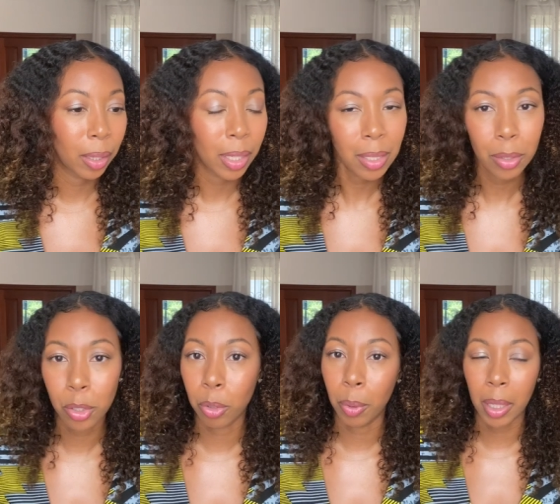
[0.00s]
listen
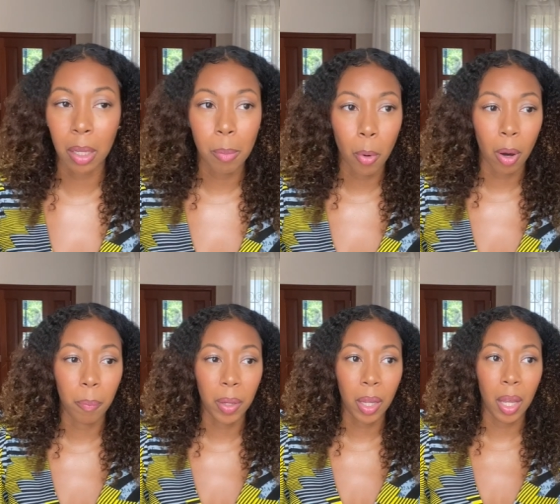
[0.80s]
to anymore
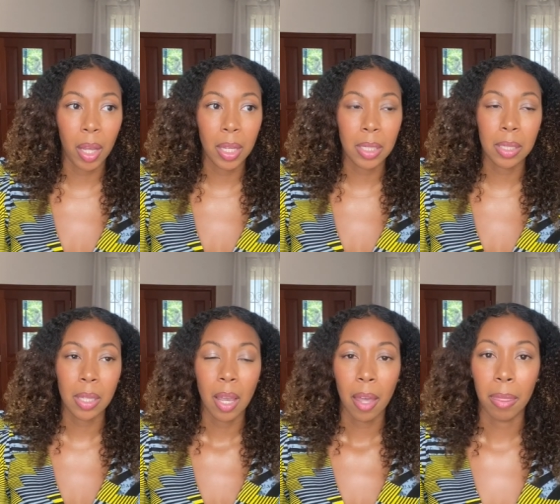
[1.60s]
because
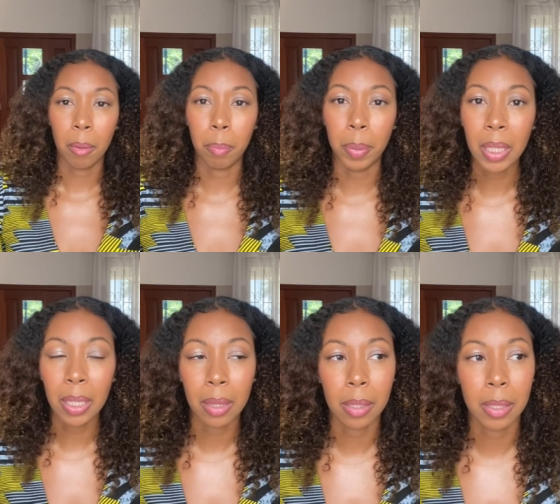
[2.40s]
the
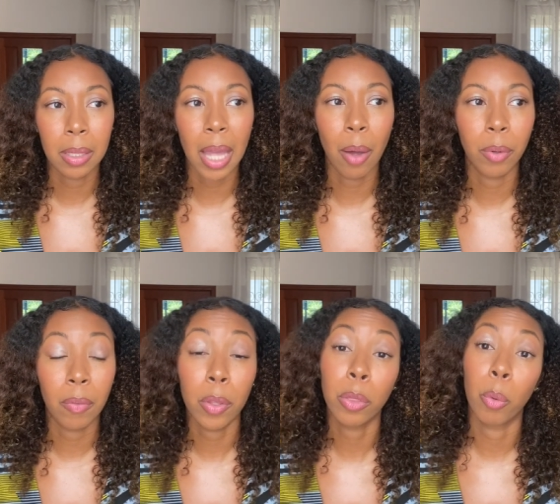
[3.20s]
beat, the sound
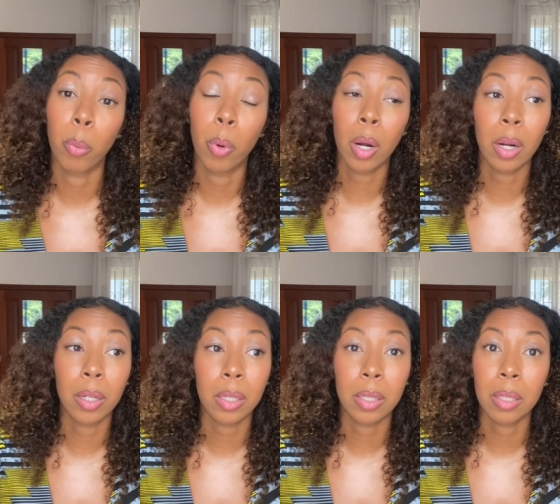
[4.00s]
of it, the
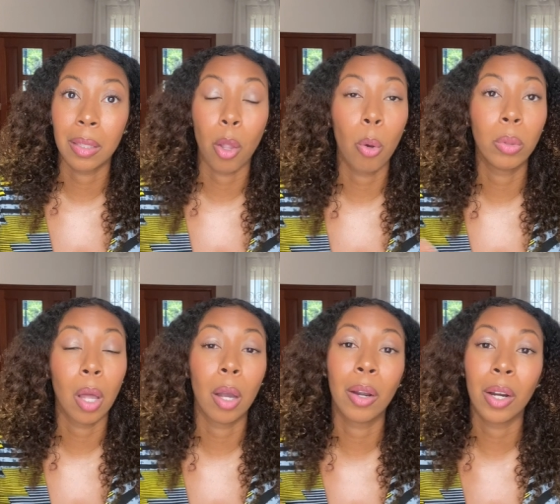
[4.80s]
words no
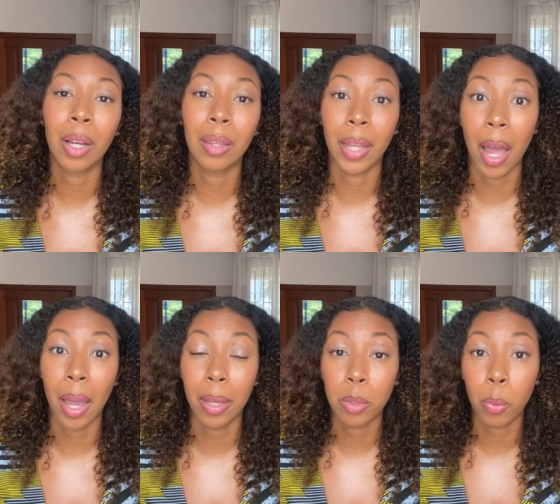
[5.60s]
longer
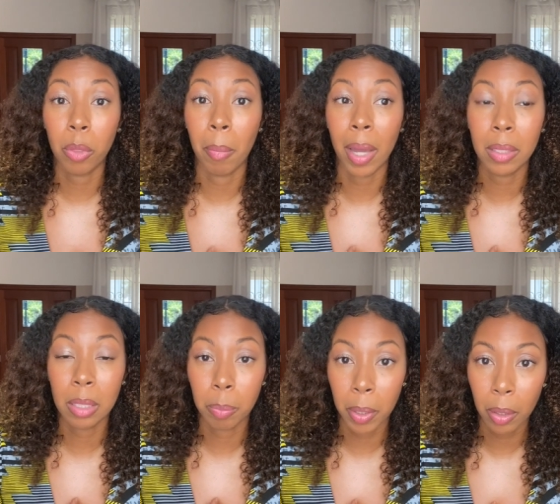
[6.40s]
aligned with my
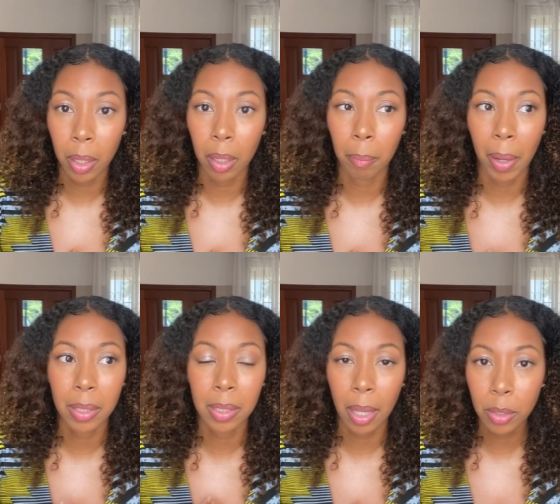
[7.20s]
spirit, my
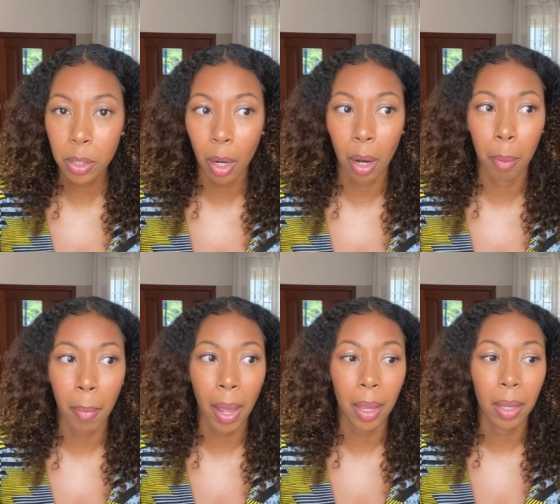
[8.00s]
center,
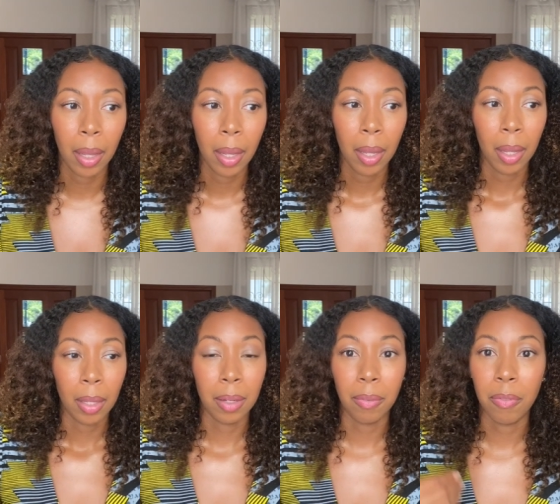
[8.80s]
my
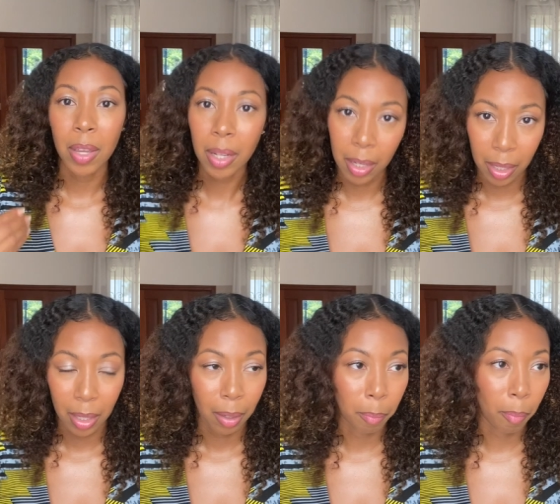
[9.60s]

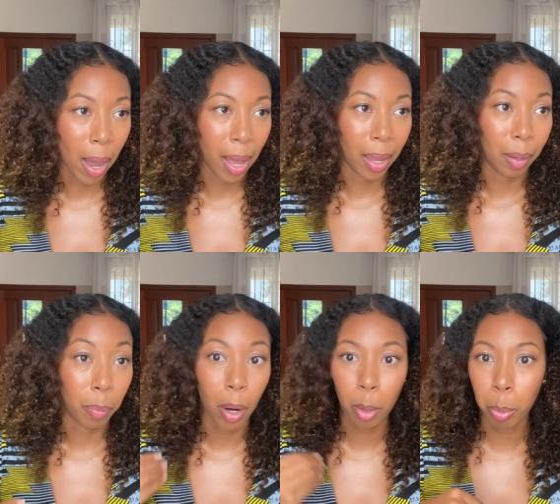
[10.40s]
divinity, my
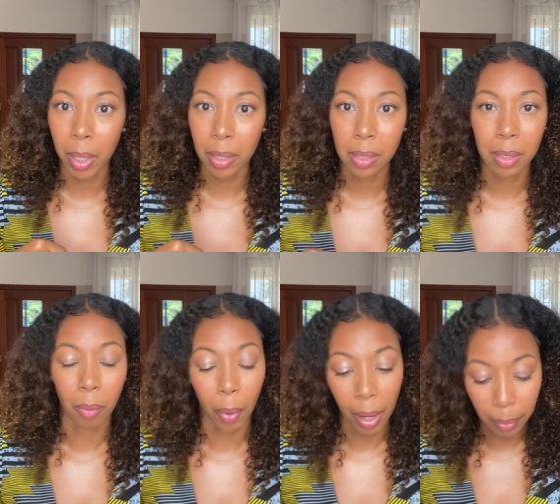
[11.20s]
purpose,
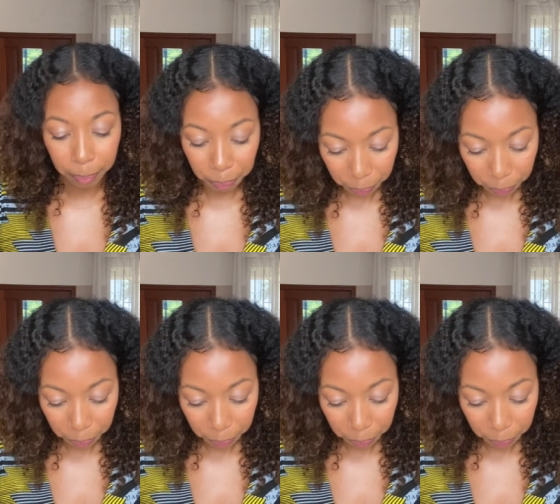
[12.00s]
right?